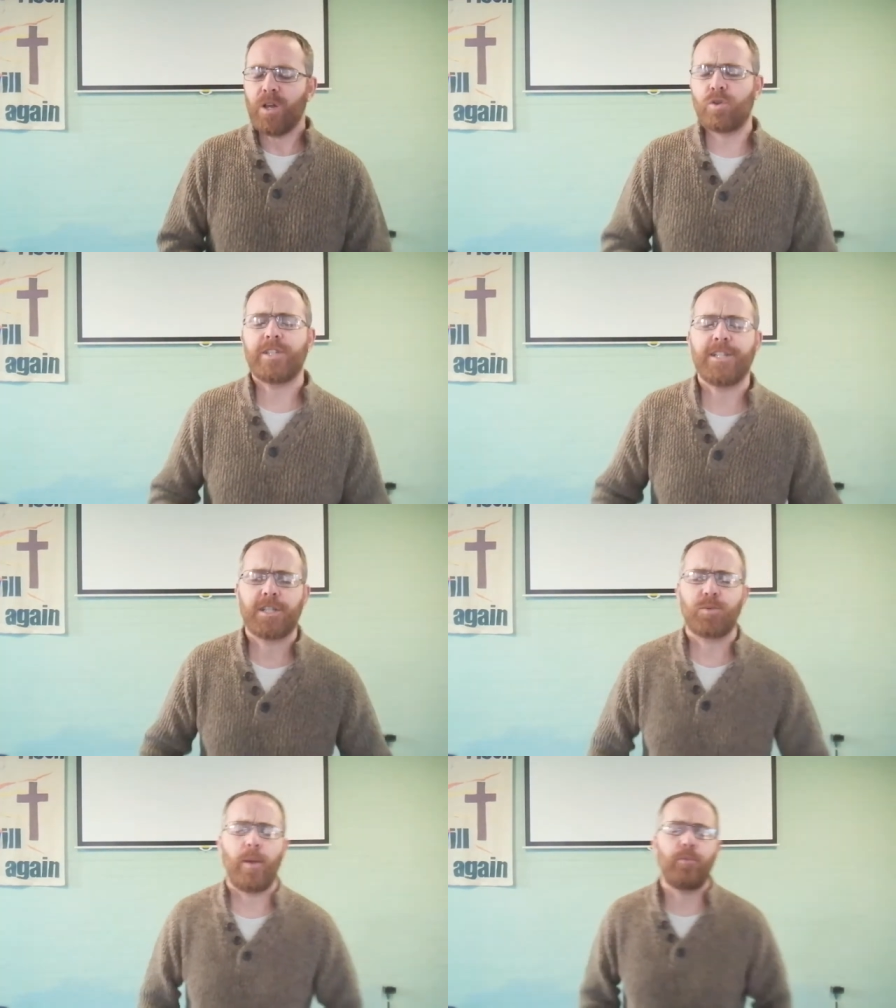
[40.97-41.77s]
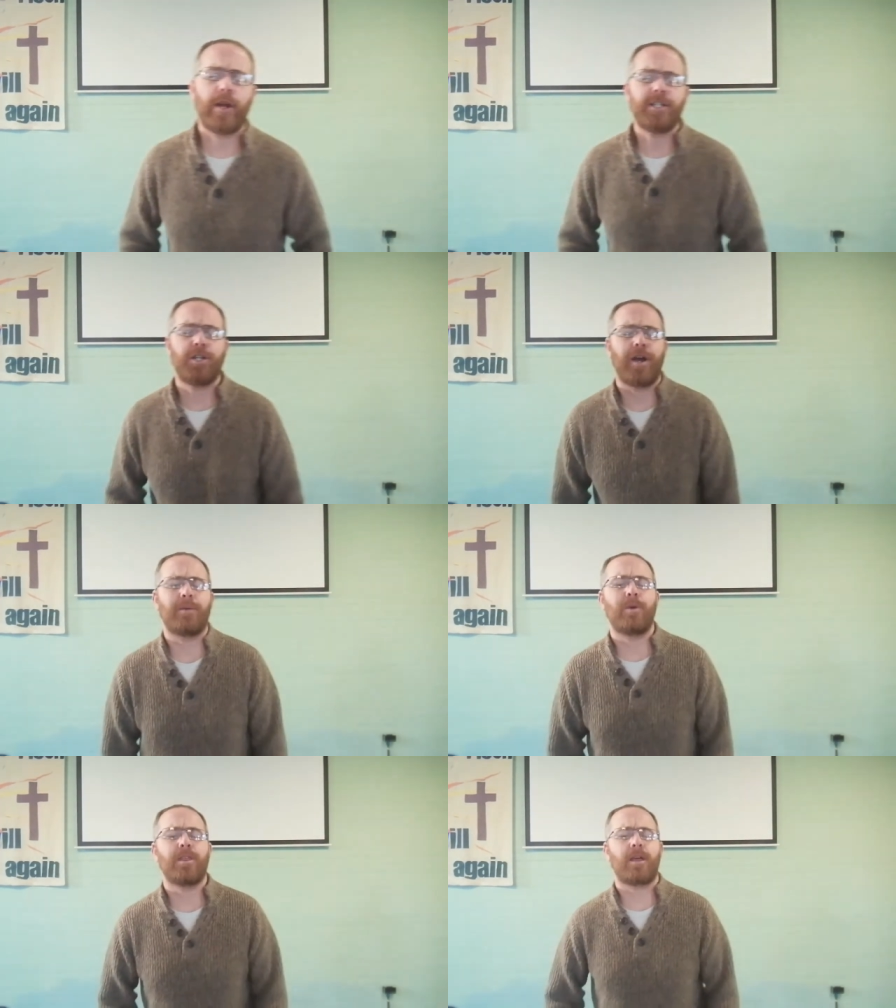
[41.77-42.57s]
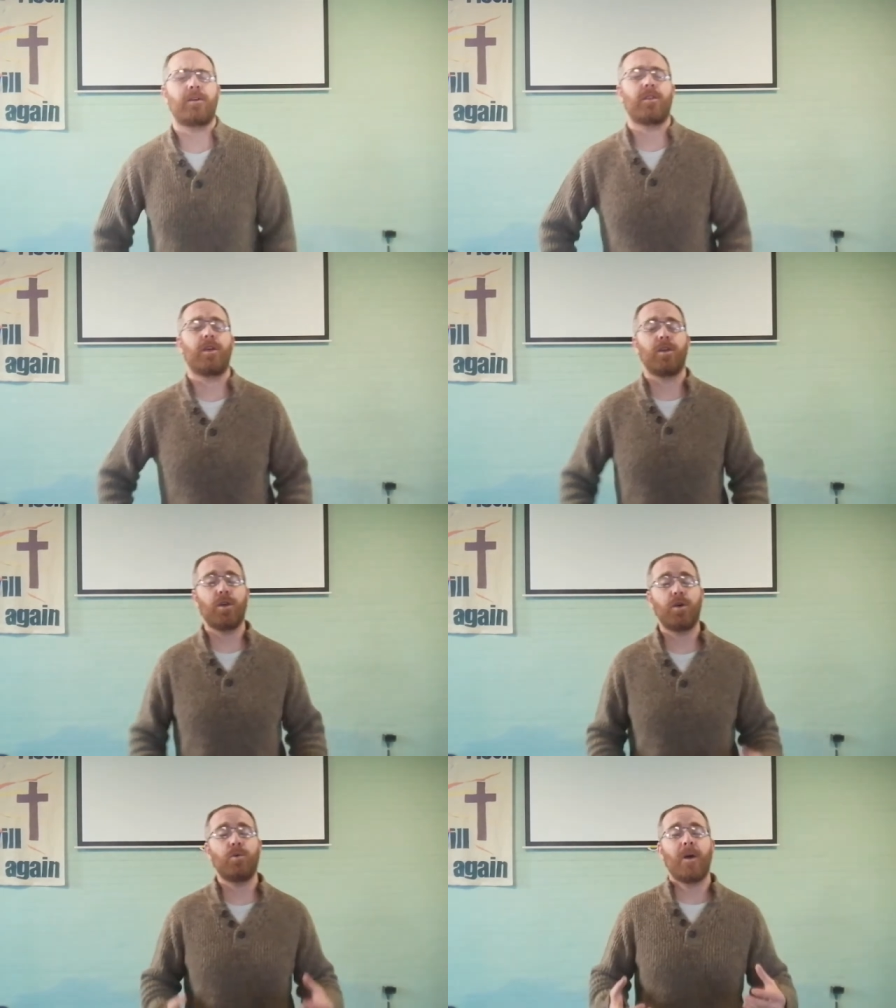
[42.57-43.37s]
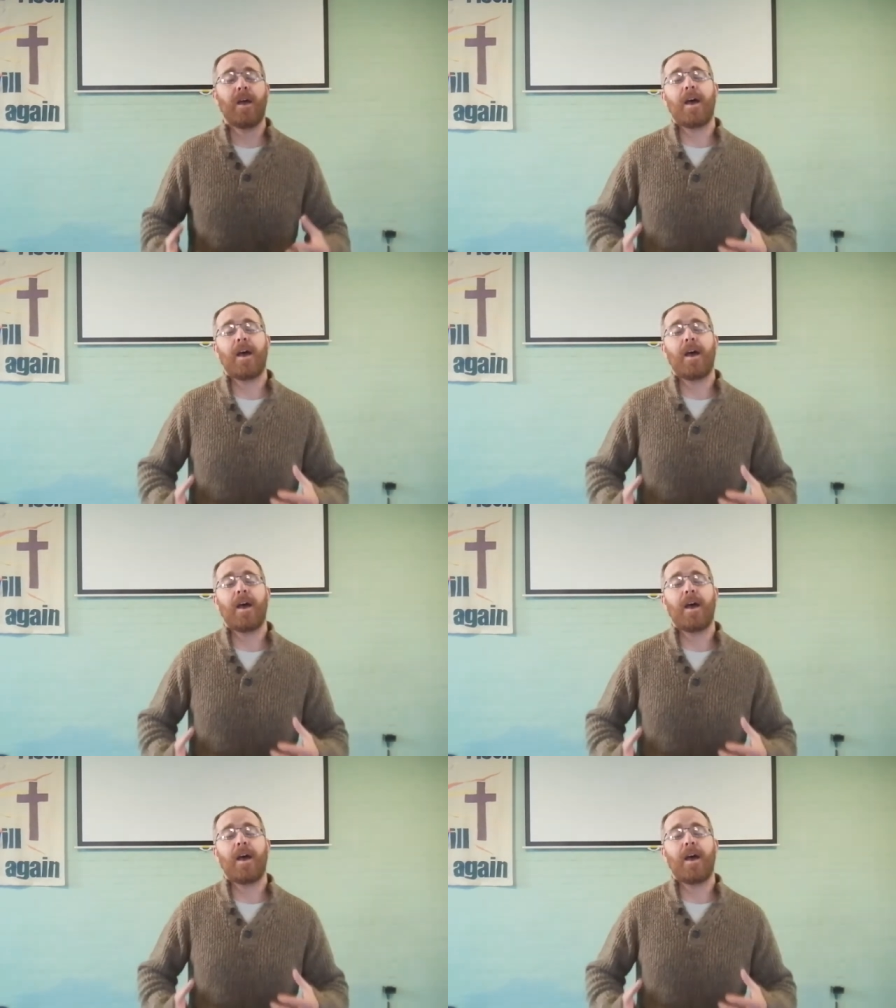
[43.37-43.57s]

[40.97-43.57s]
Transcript: Lord Jesus, we praise you and we thank you that you